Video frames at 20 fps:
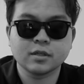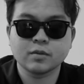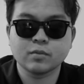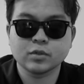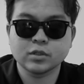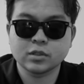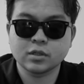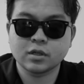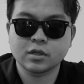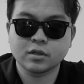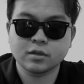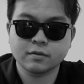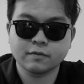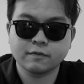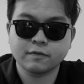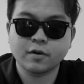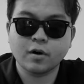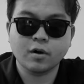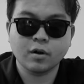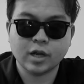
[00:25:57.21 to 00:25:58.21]
it was gonna
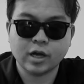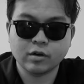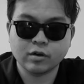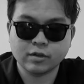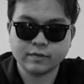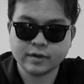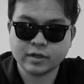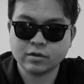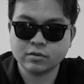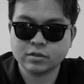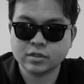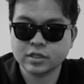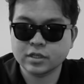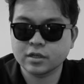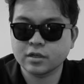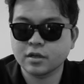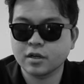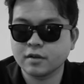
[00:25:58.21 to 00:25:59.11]
fall out if I don't take it